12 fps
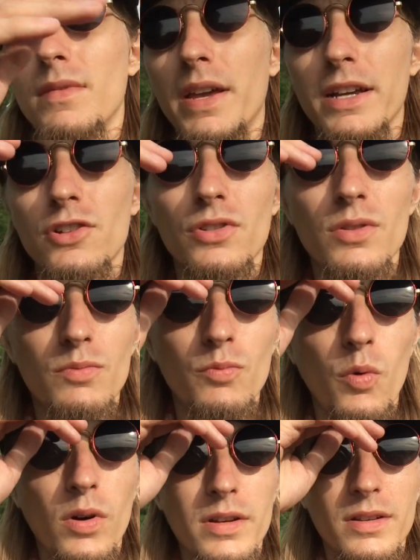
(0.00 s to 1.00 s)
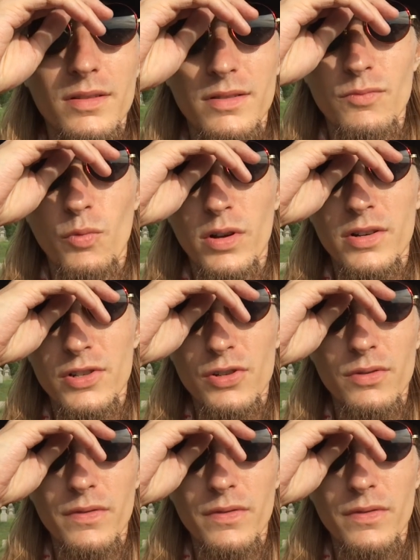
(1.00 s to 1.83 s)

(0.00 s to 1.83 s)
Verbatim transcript: actually one, one or two